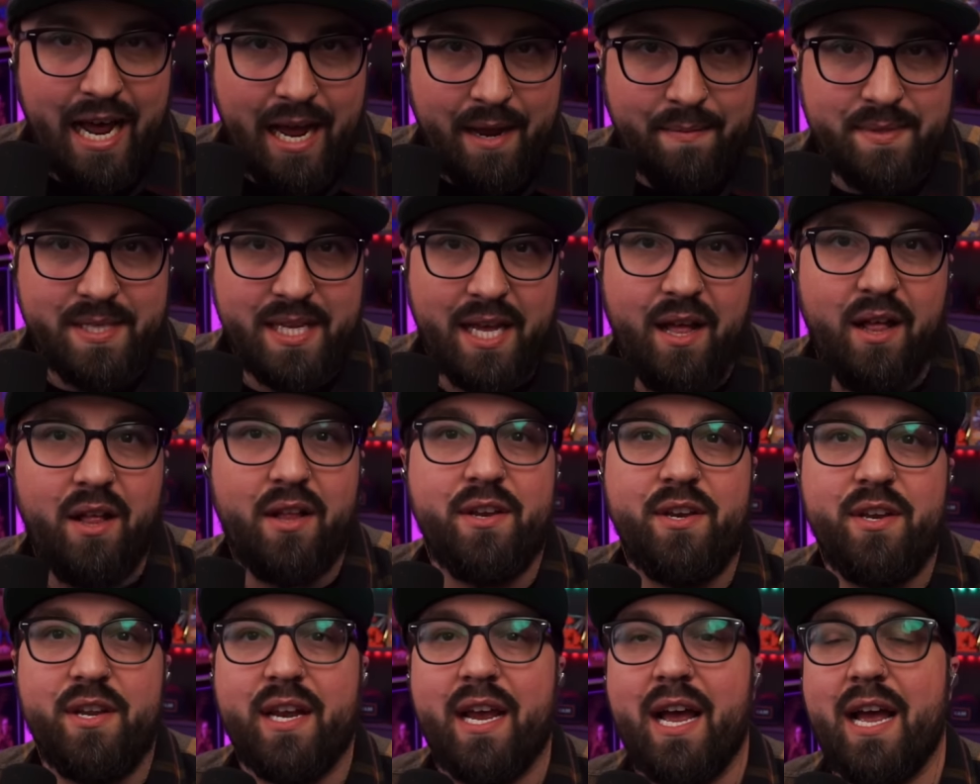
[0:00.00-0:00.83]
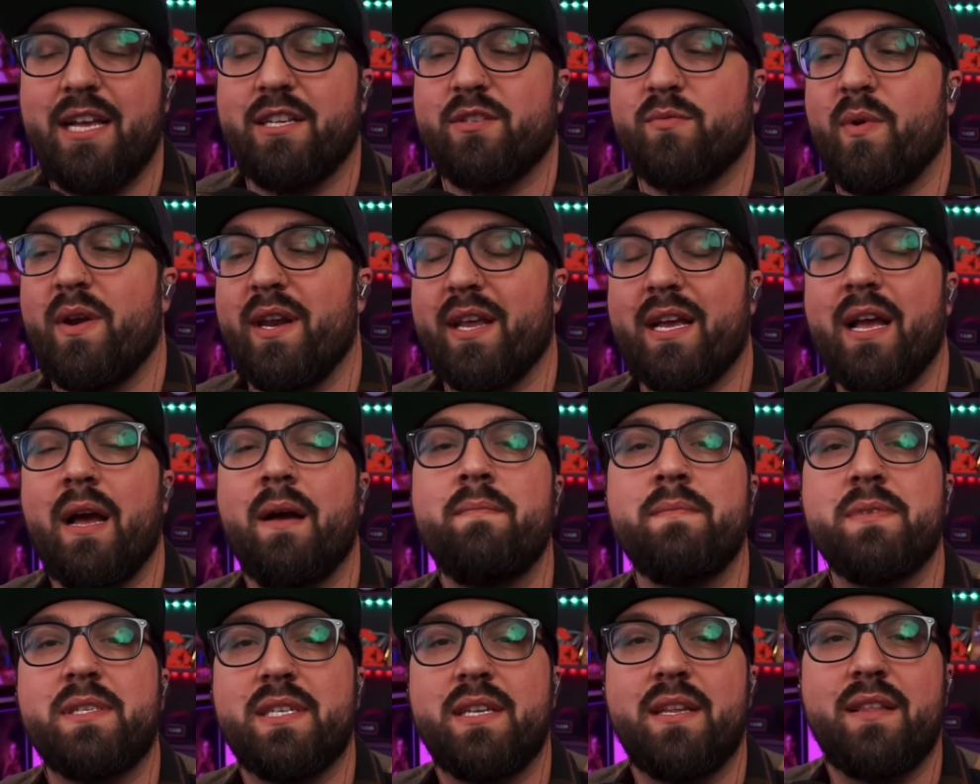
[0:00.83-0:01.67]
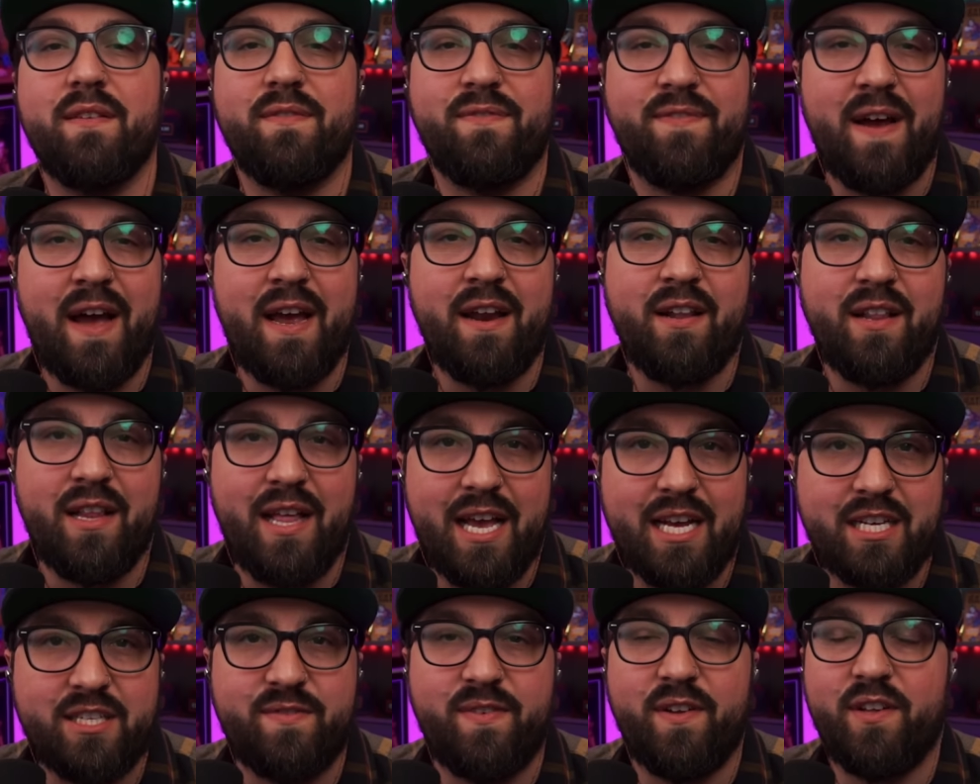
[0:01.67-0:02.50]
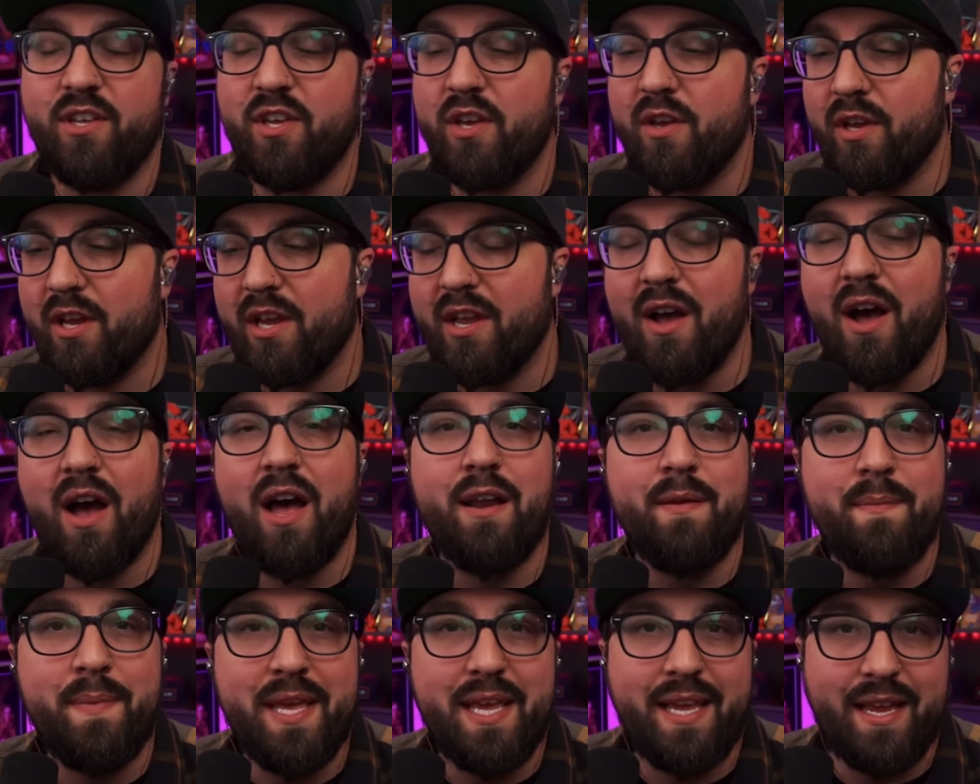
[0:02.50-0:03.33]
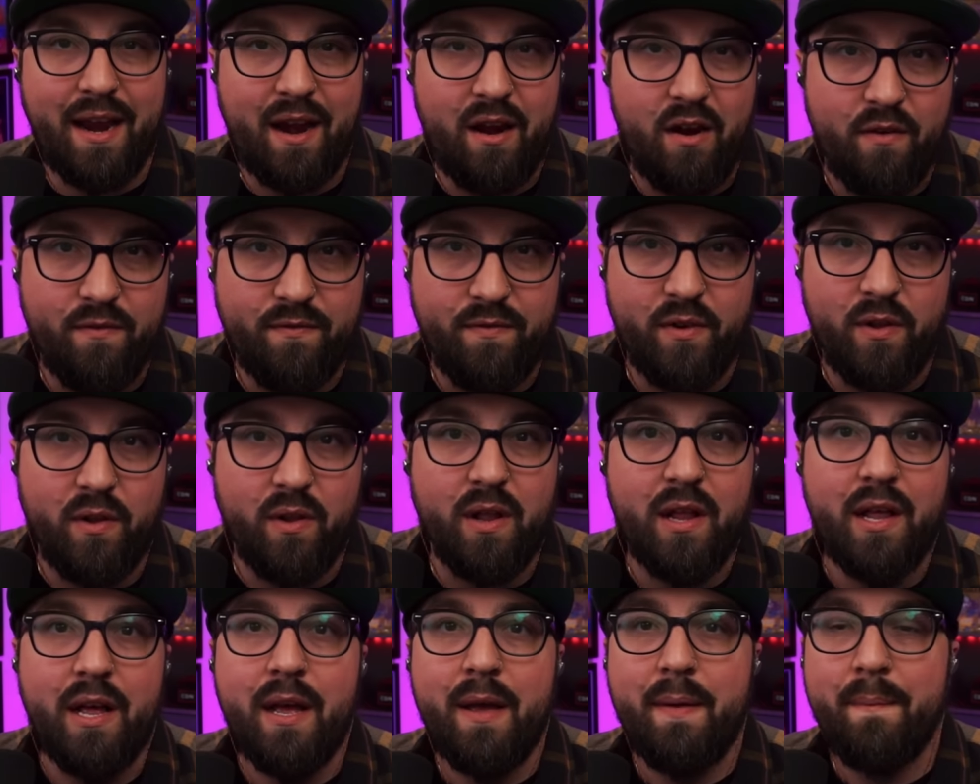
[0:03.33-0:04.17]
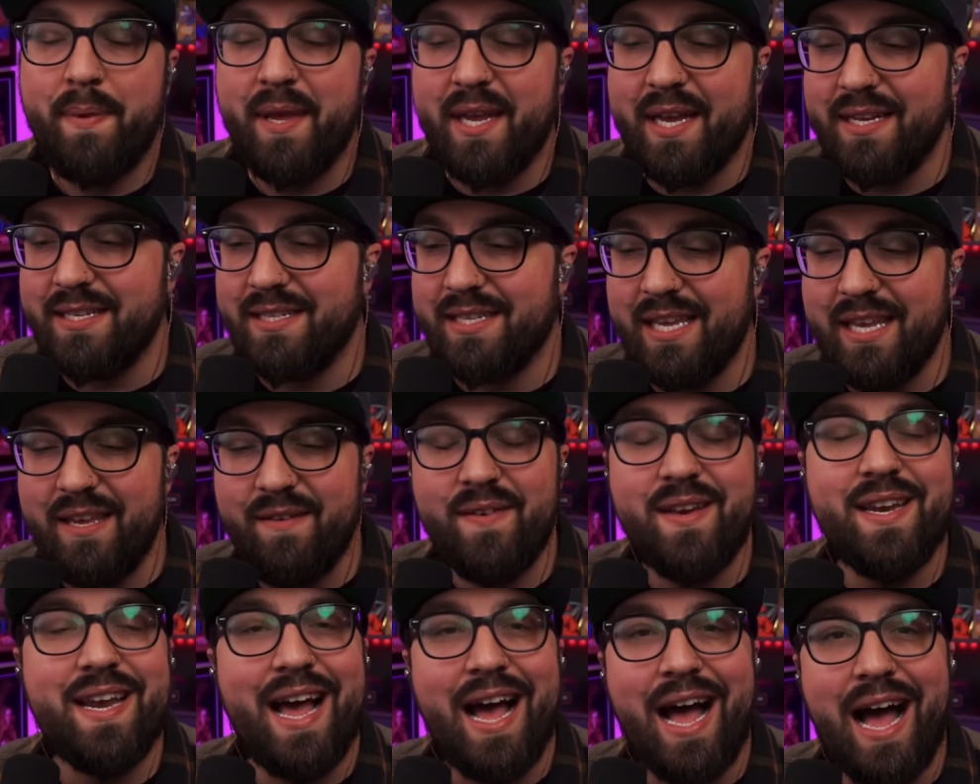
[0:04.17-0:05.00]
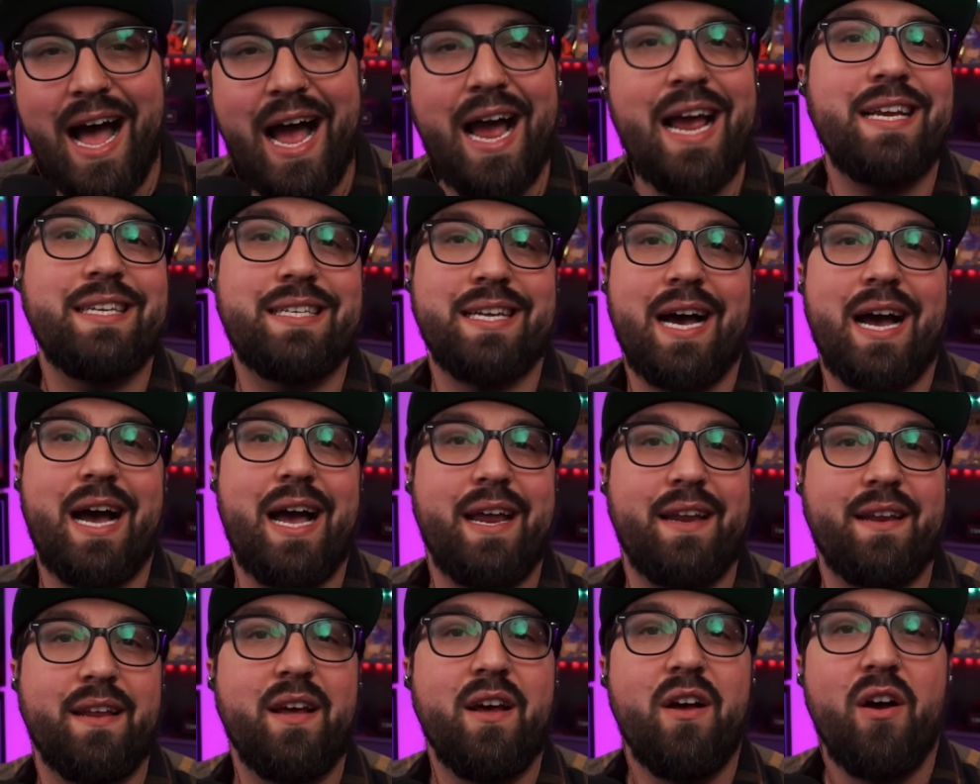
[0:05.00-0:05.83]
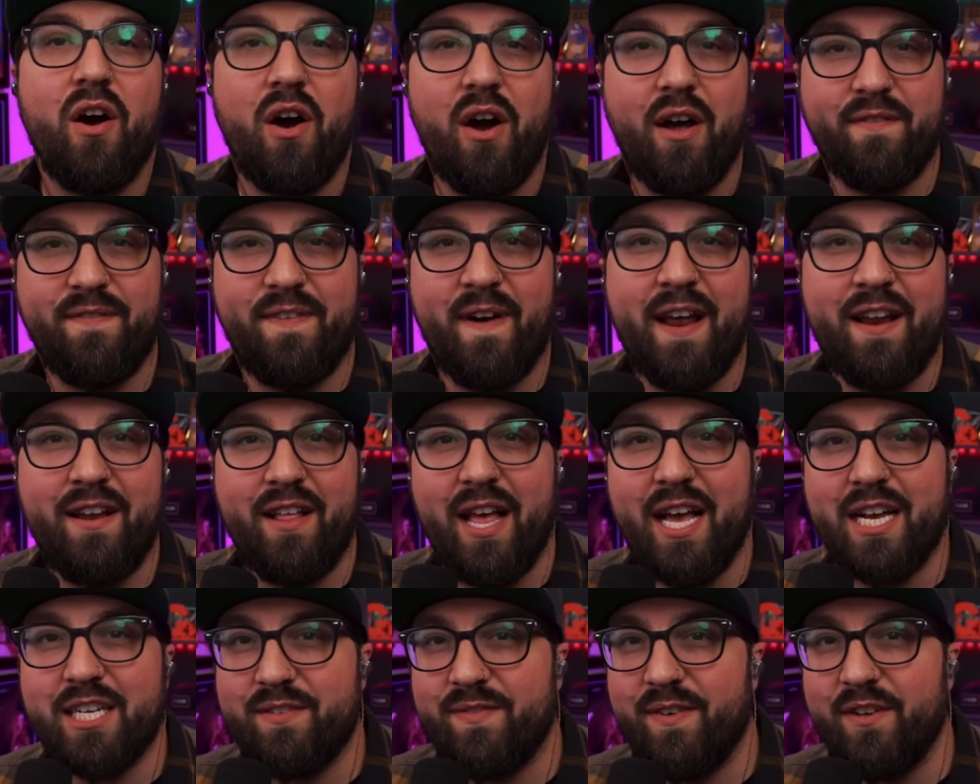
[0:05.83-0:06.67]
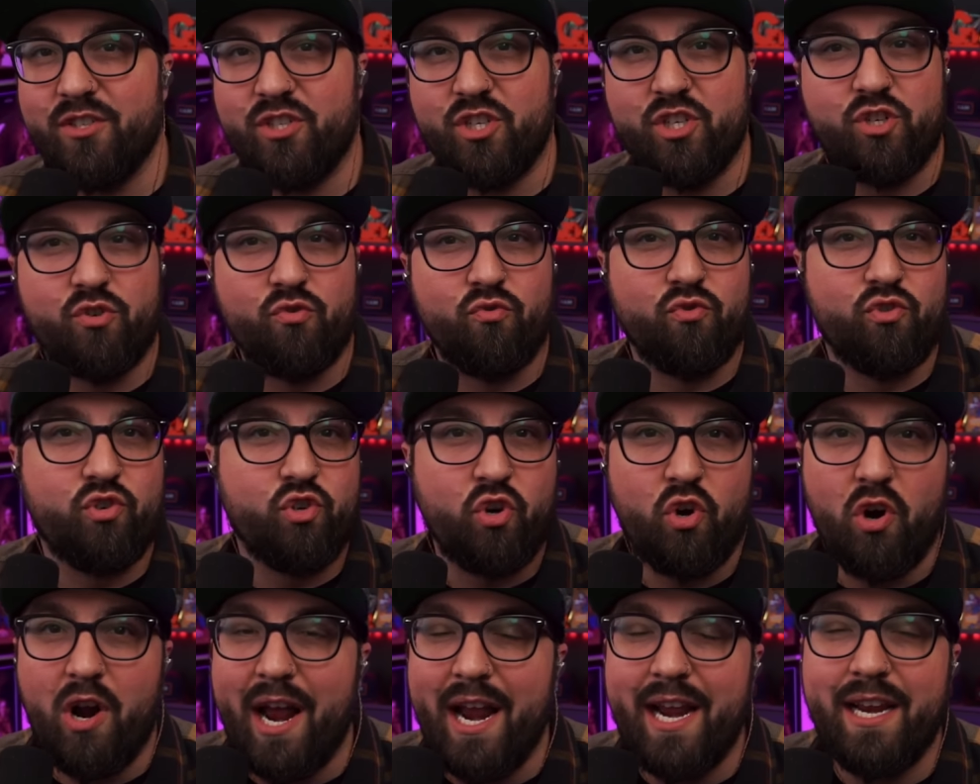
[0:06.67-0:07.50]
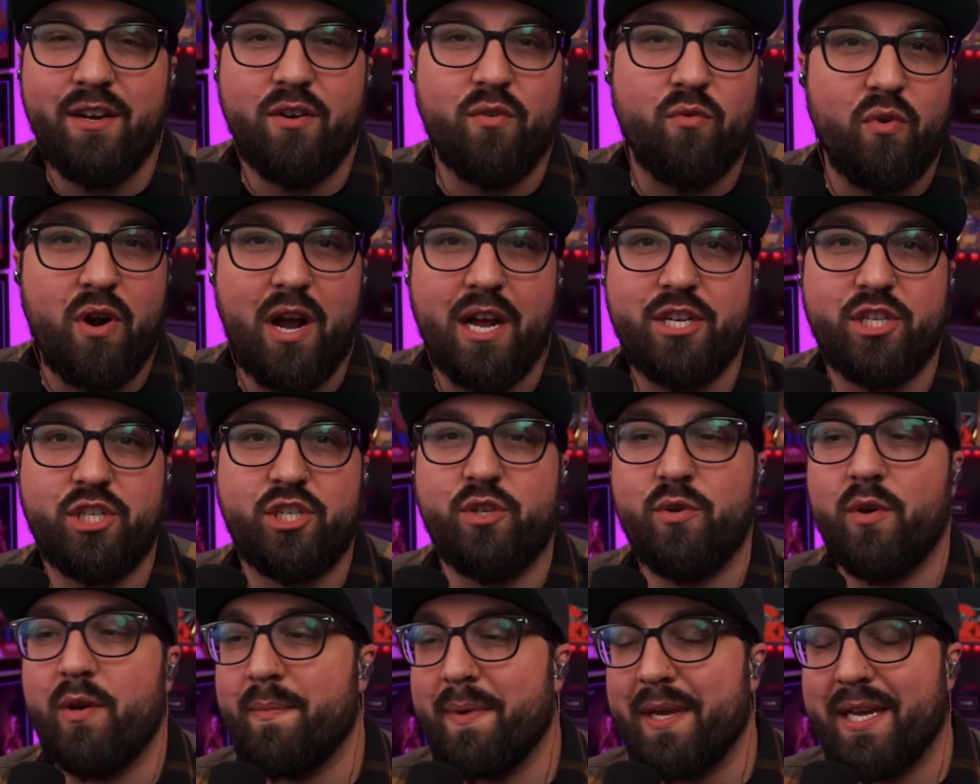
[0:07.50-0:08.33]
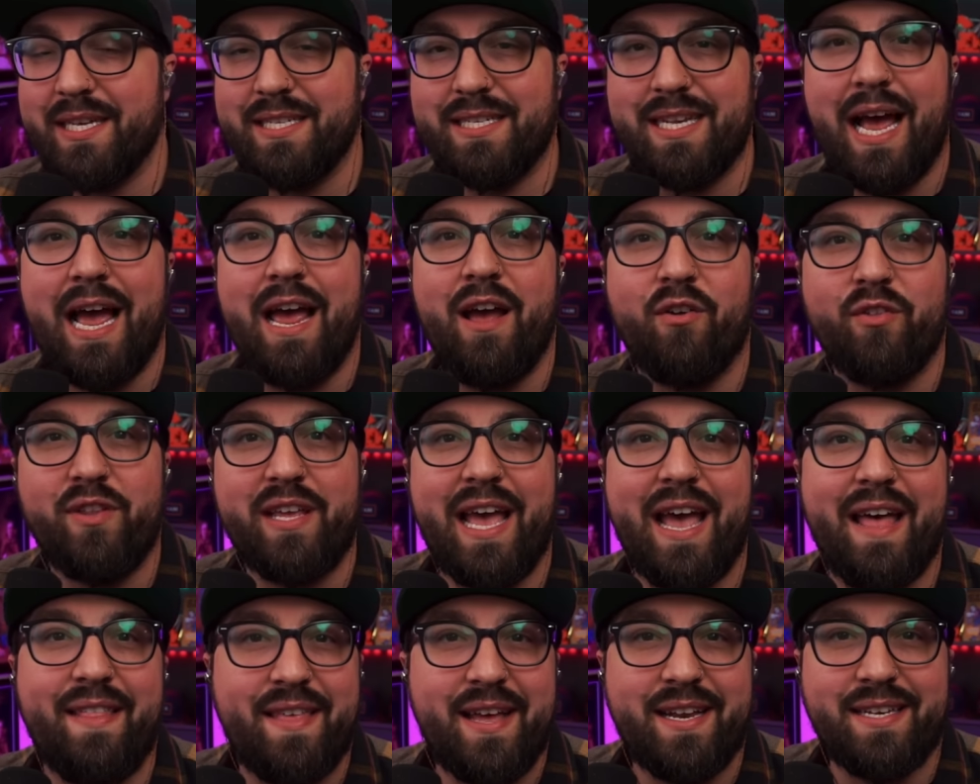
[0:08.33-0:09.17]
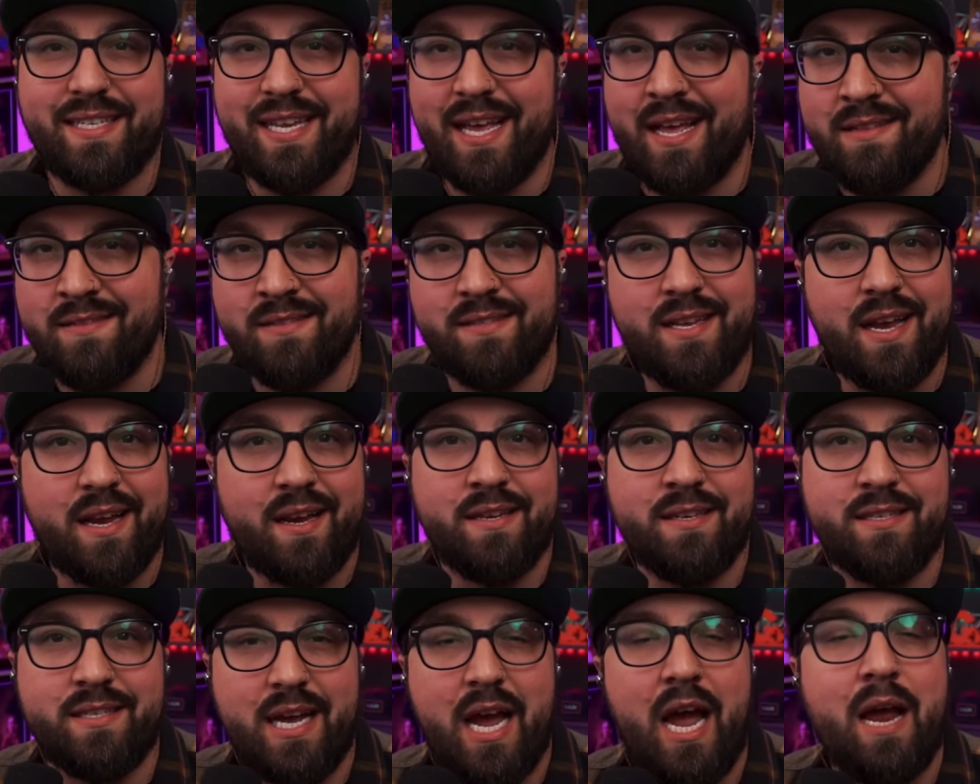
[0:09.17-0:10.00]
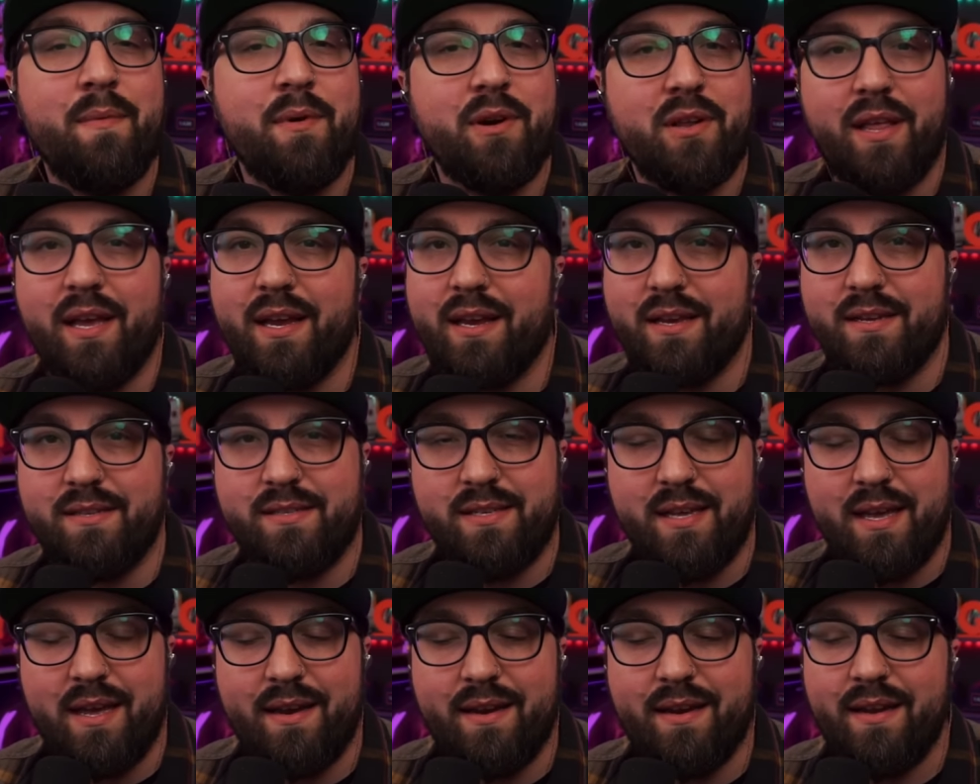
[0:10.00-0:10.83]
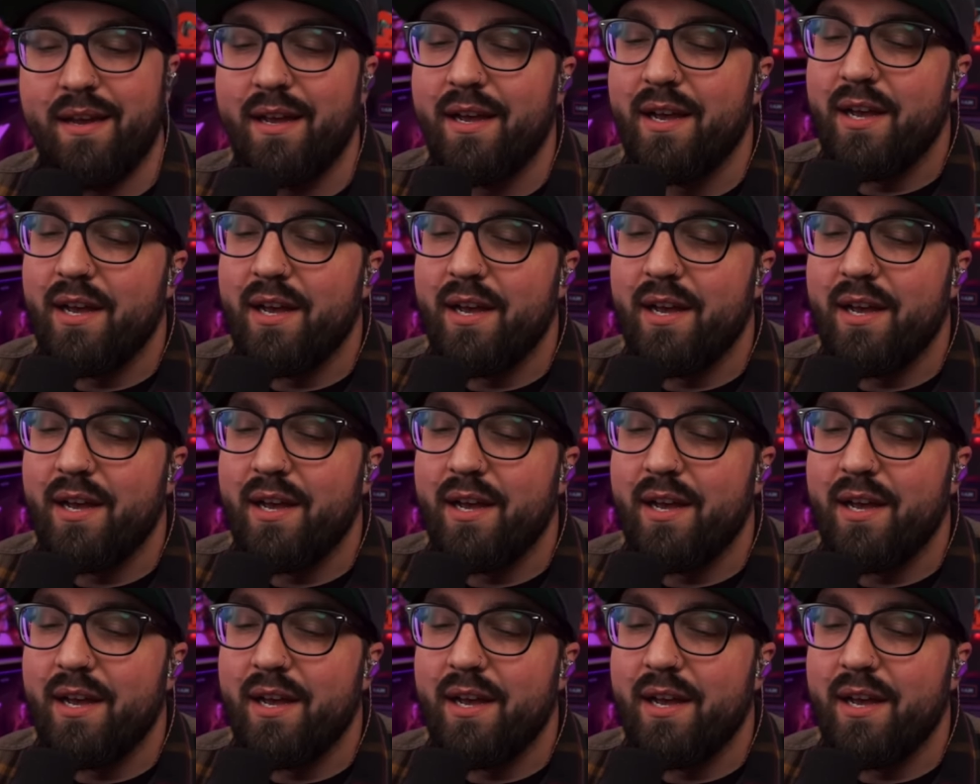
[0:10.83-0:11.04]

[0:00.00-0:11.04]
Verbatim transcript: I'm telling you guys, when it comes to the final exfil, you got to be careful because even I died on final exfil just trying to rush to it because I only had that 10 second timer, like I said.